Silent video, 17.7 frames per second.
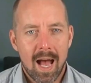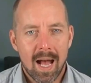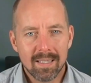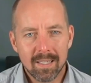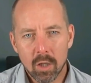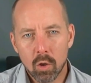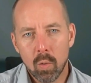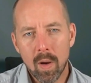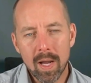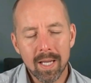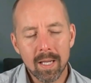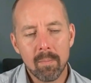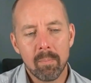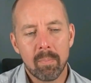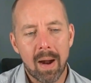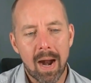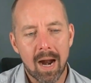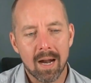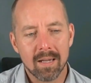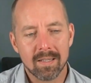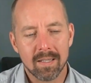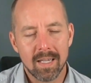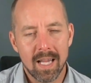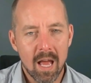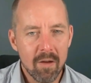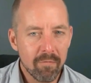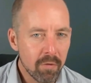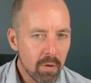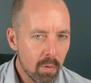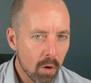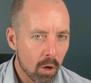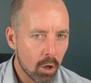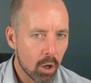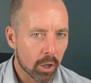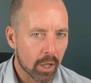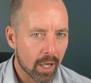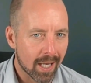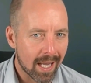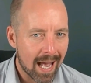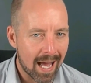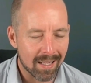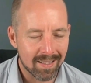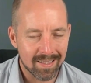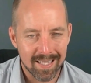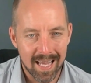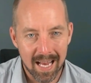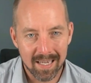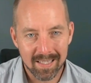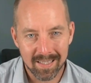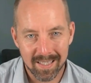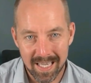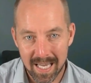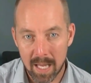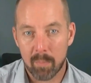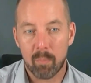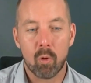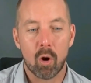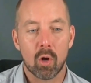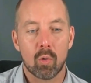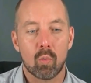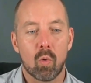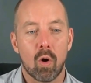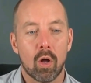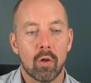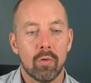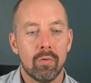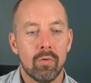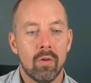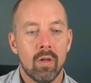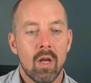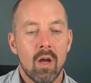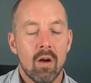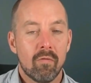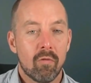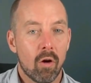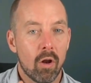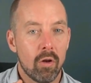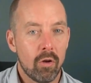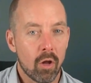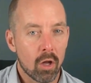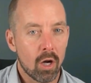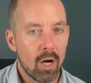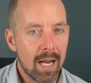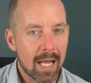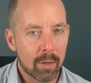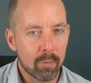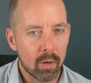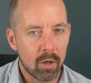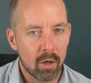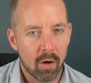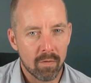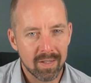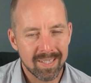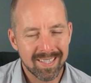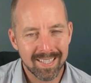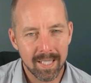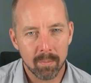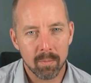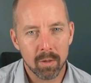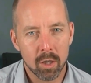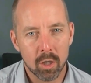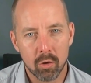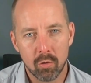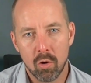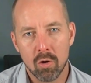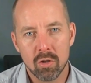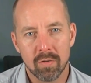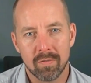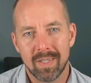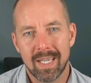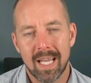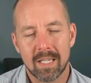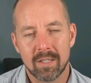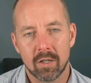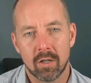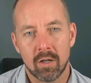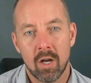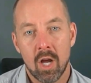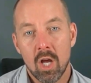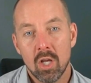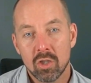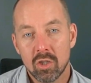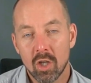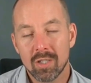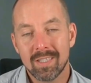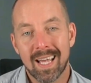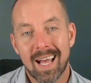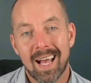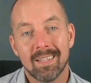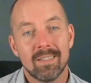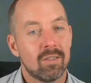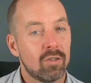As a quick comparison, if we were looking at section 8.1 for another liquid of a similar corrosive nature, such as